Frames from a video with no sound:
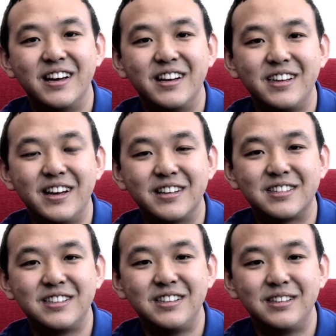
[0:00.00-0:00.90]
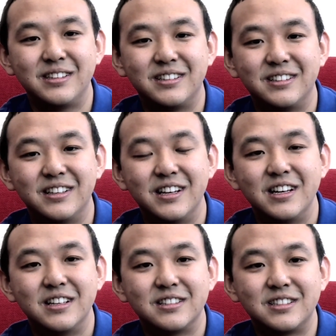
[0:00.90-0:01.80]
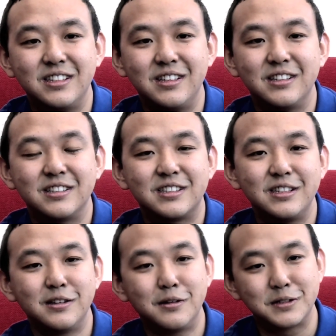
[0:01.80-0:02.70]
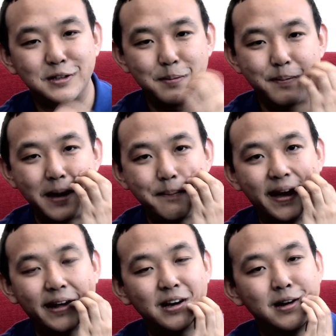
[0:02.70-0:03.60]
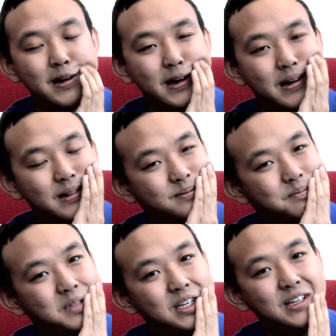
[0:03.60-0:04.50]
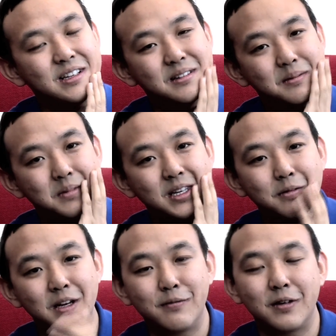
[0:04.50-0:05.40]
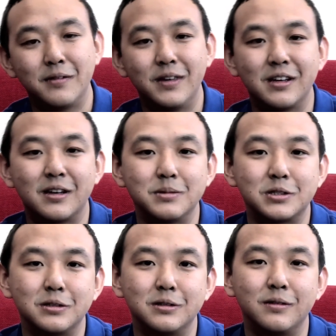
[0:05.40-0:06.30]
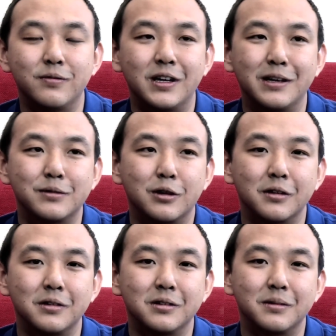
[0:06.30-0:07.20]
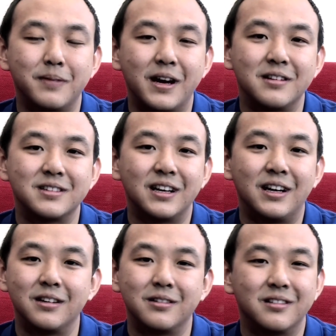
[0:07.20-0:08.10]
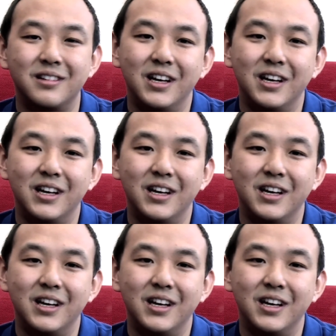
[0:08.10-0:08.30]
Yeah, she always got my back. Me when it comes to in front of talking to her parents, I don't